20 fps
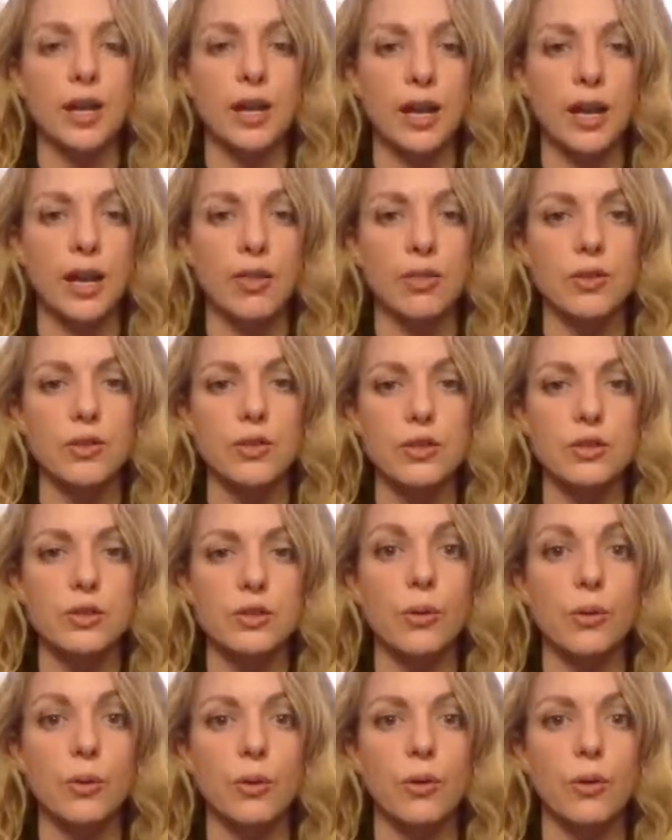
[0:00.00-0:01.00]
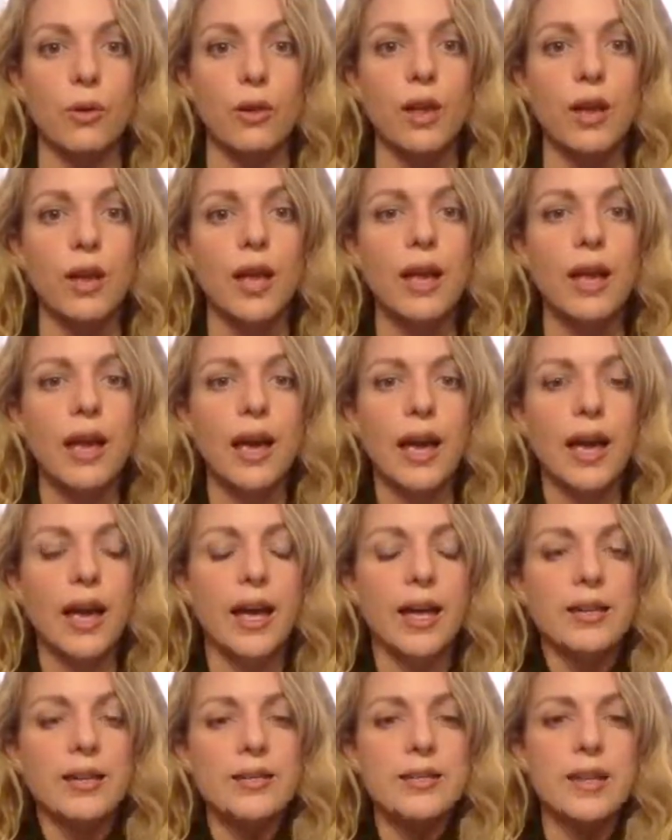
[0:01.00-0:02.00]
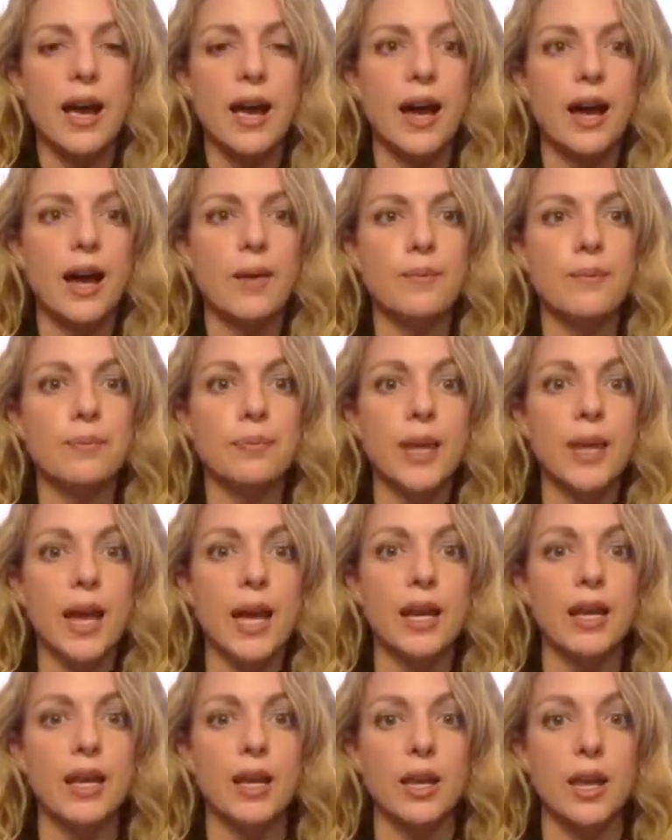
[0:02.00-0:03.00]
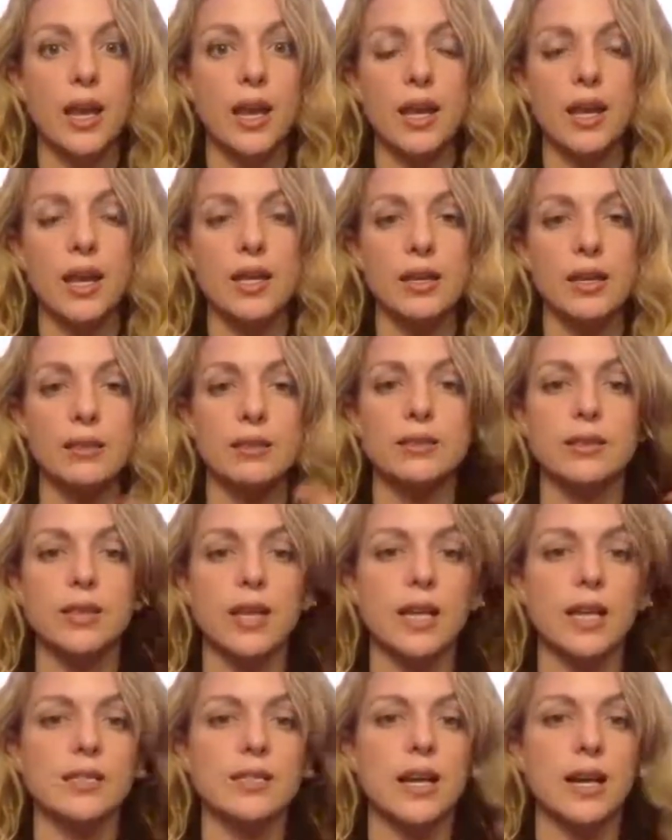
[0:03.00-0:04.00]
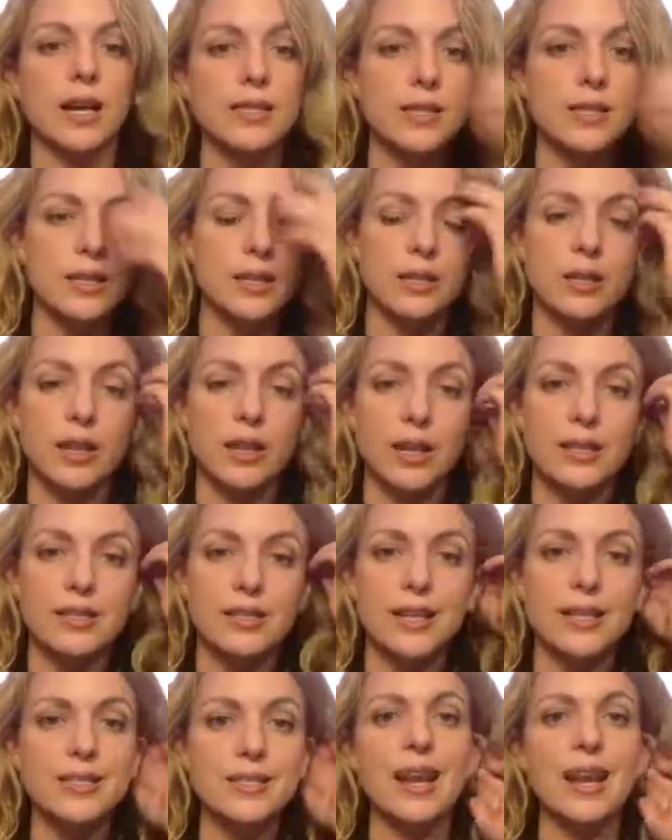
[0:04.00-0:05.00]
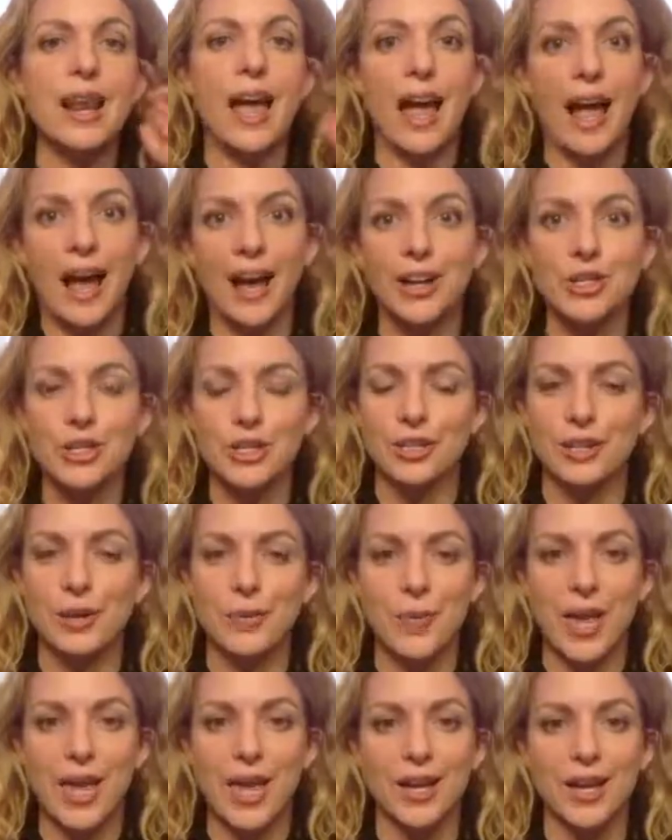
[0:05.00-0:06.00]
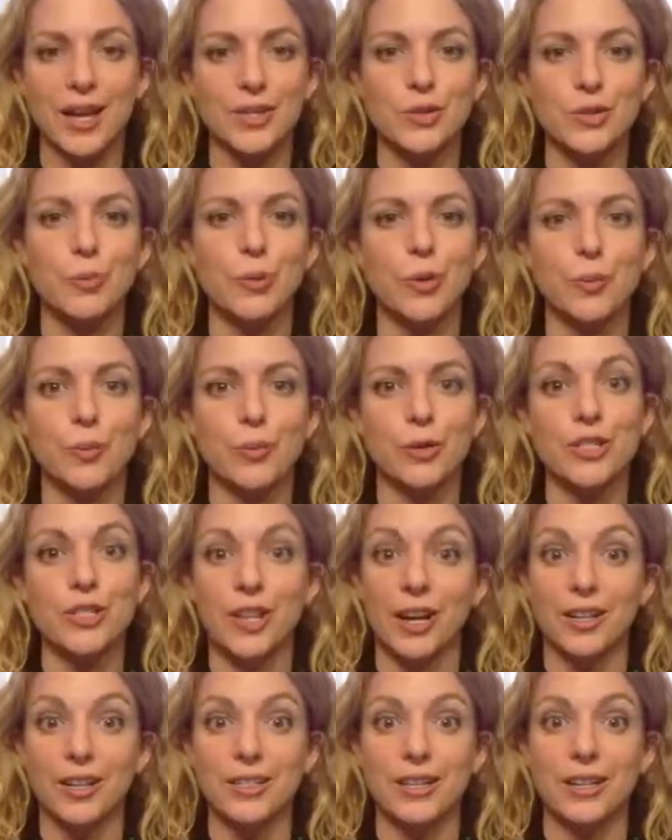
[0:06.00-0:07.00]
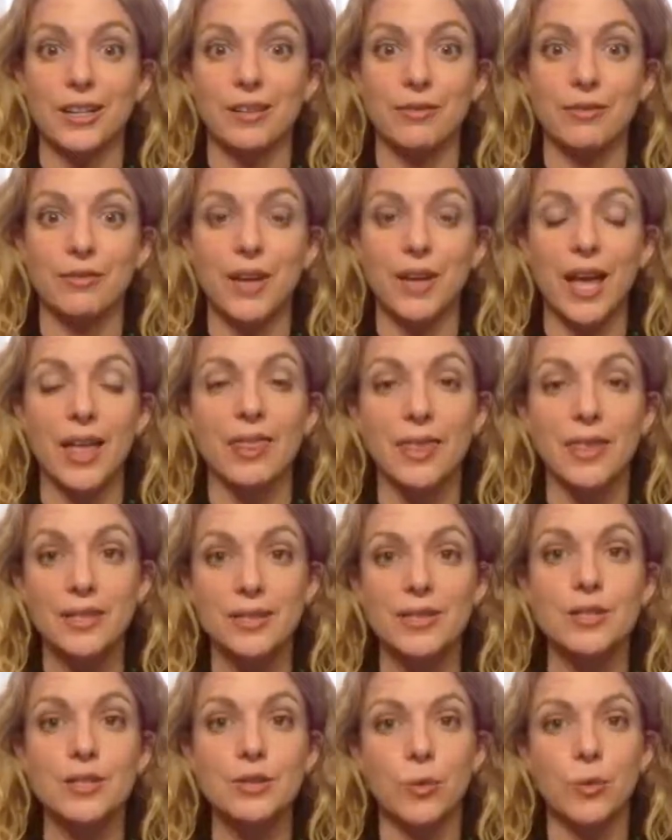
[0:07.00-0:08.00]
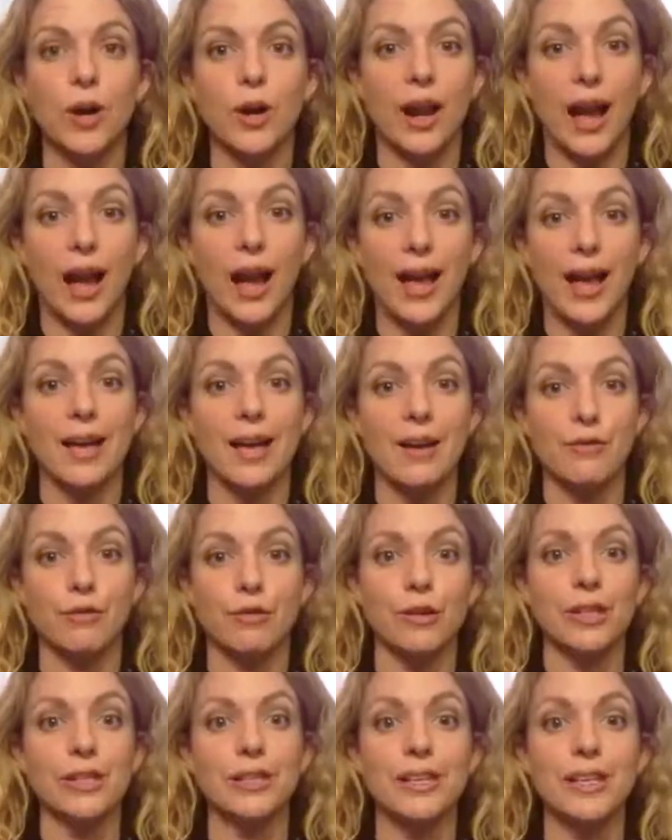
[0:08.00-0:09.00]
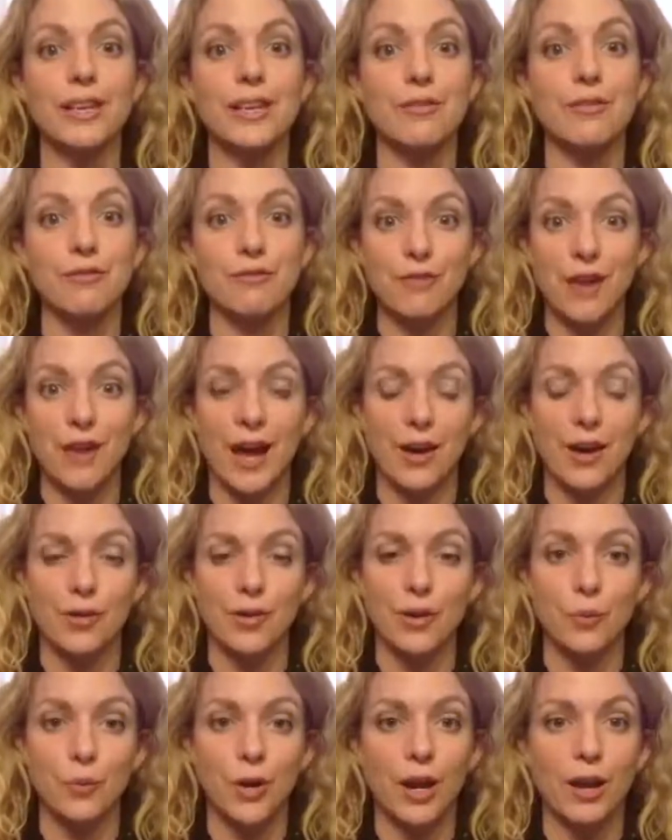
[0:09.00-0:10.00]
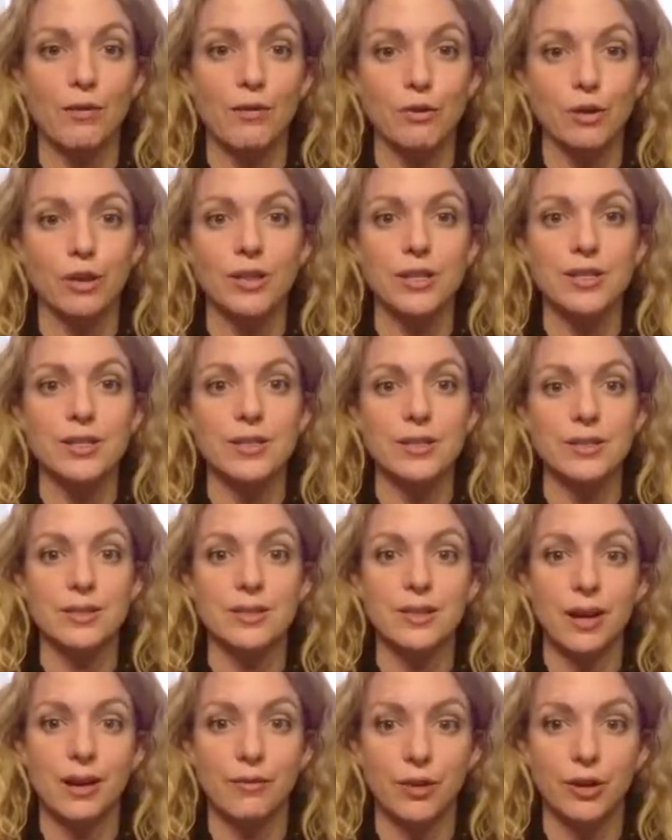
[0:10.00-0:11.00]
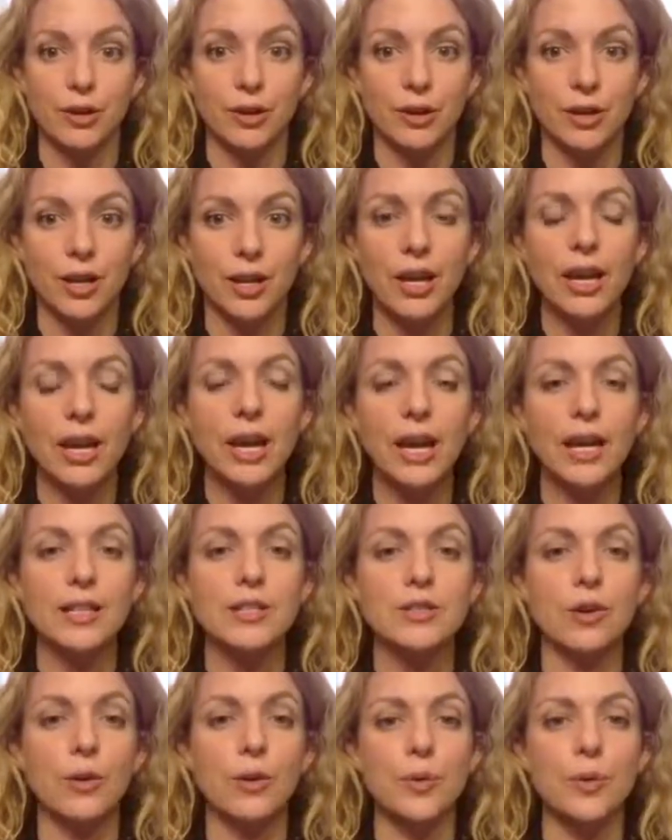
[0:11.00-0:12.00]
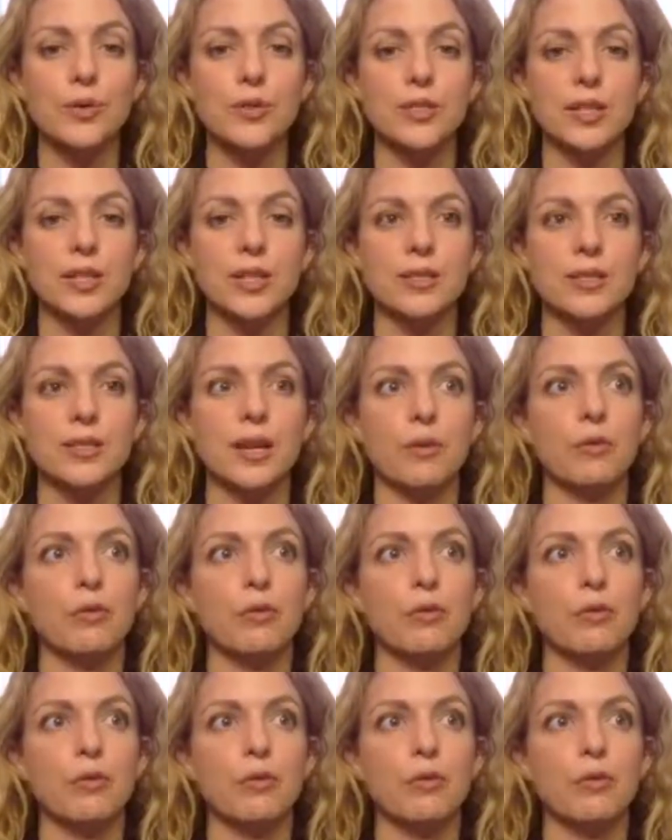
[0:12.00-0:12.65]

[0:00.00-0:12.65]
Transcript: and the soul. And it doesn't actually make us more productive. And this is what I have really found and what I've really discovered. It's almost as if